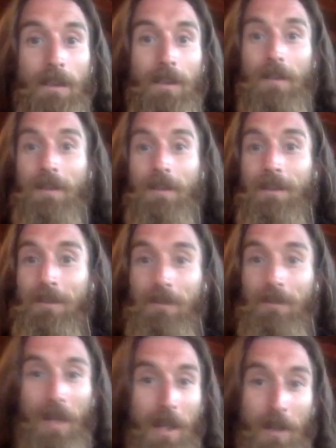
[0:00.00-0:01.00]
the
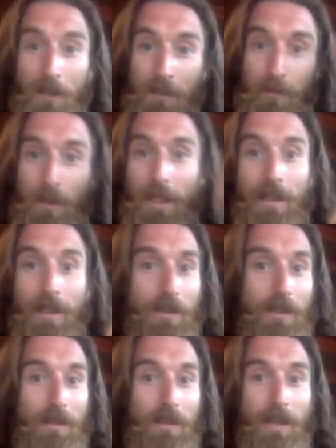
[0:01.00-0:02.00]
hairsprays and